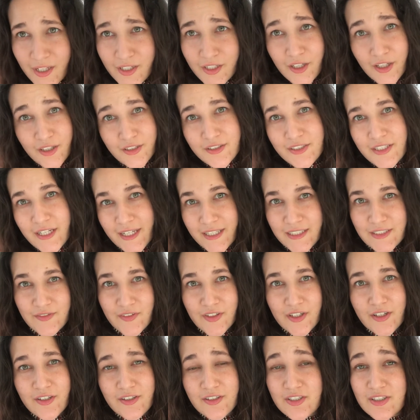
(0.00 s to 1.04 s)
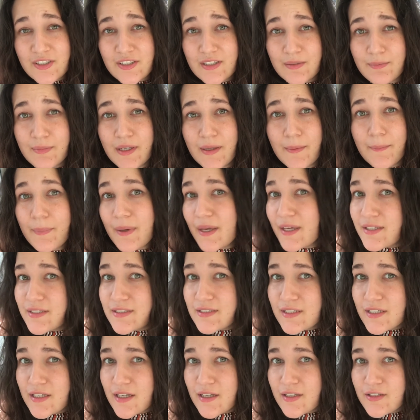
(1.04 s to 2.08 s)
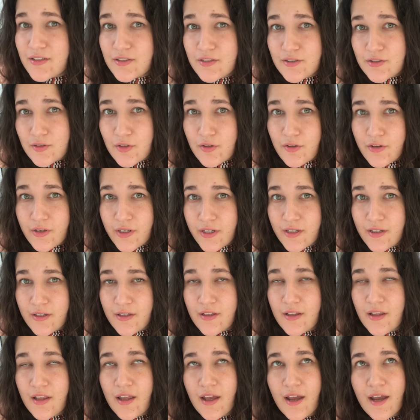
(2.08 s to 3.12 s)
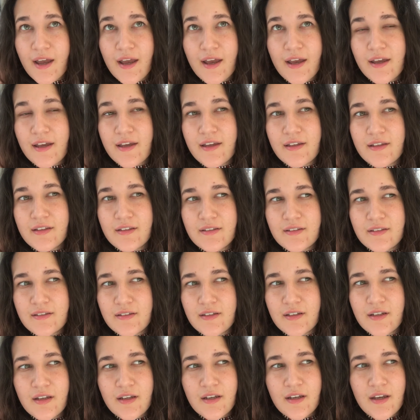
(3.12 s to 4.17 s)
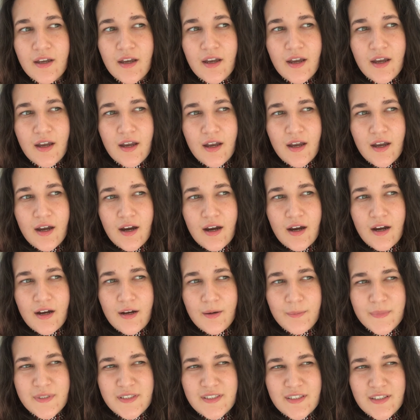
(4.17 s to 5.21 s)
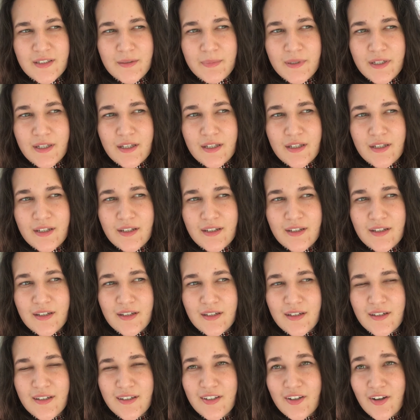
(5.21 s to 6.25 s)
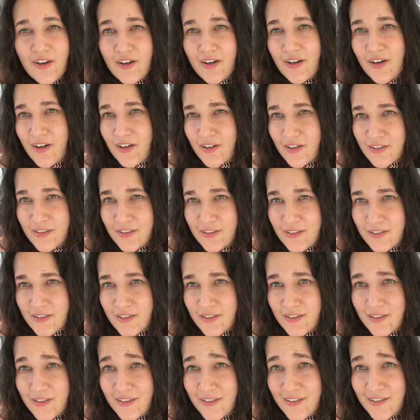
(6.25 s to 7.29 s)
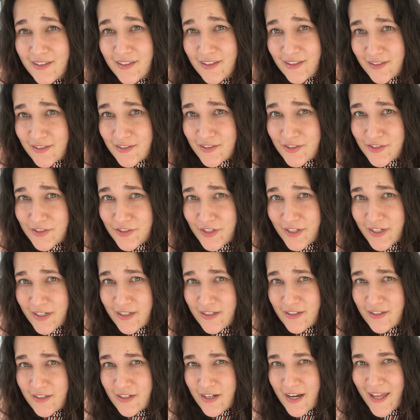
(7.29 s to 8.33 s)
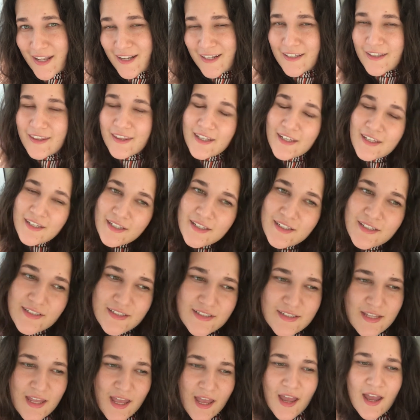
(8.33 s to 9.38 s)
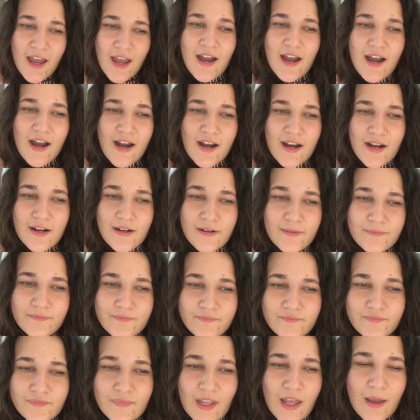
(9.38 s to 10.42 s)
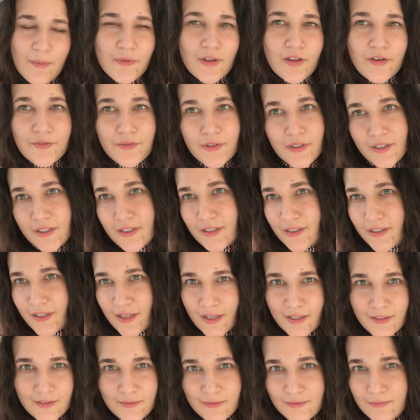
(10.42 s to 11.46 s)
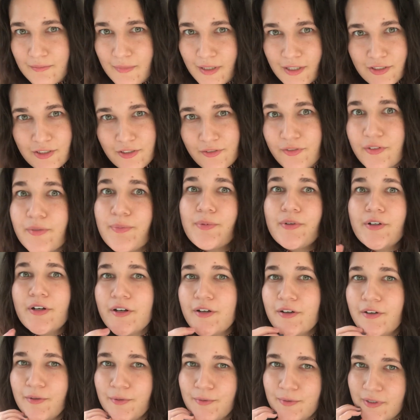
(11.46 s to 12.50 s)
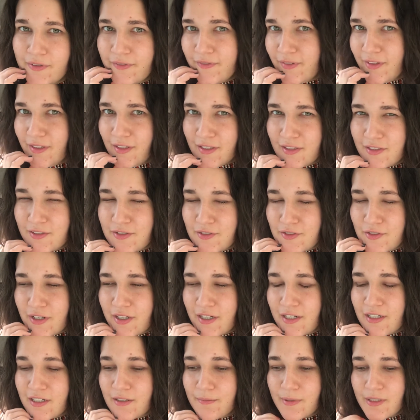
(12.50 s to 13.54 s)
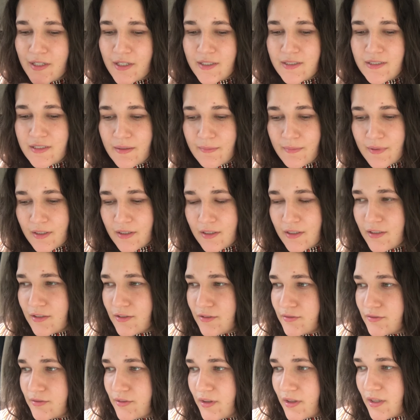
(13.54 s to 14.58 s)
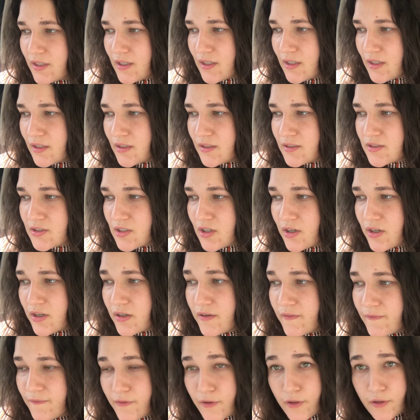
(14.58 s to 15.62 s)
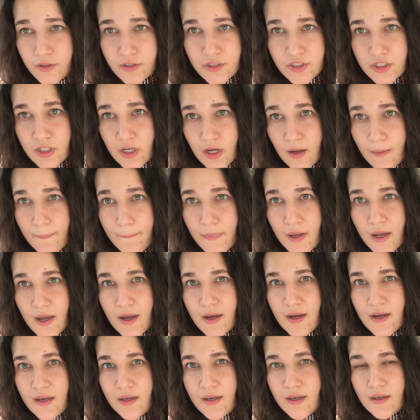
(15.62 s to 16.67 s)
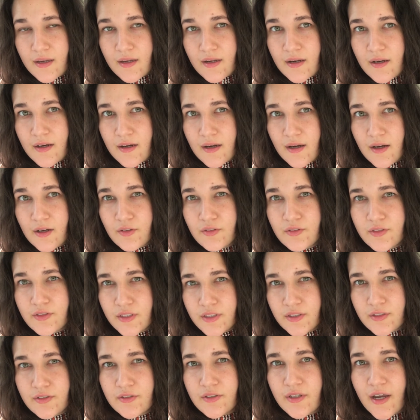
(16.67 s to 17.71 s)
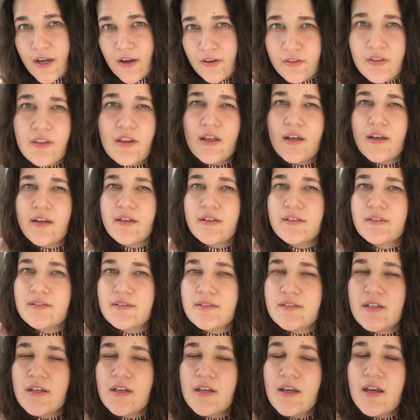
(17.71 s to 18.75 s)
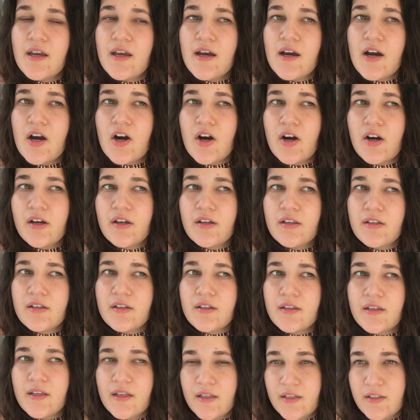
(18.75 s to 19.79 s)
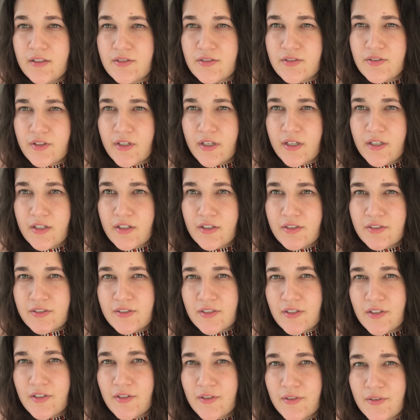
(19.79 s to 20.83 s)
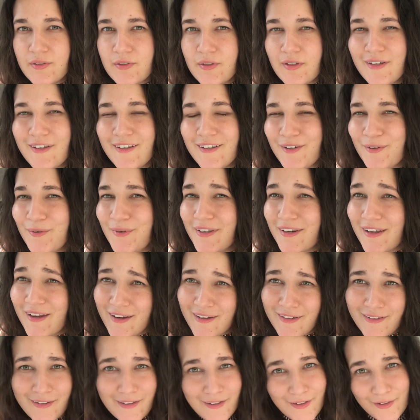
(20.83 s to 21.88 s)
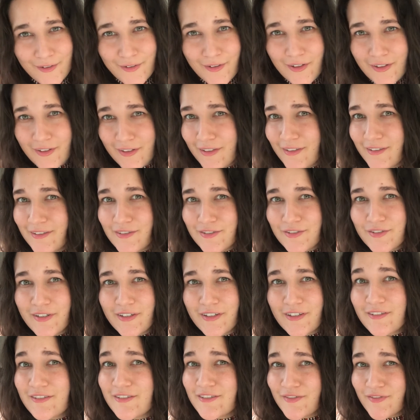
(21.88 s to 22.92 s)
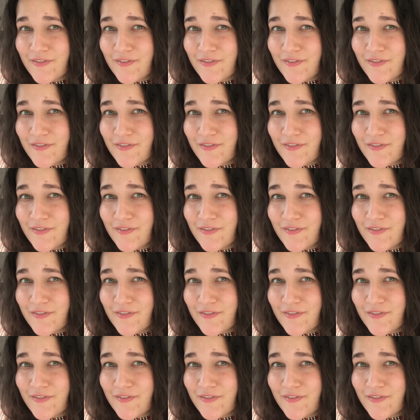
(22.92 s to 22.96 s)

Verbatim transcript: yeah, today's video is just gonna be a basic tutorial and um, it's gonna be yeah on Illustrator. And the thing is. Um, I'm not really that much of a pro with Illustrator because I mainly do things on Photoshop. I only do outlines on Illustrator. So what I know on Illustrator is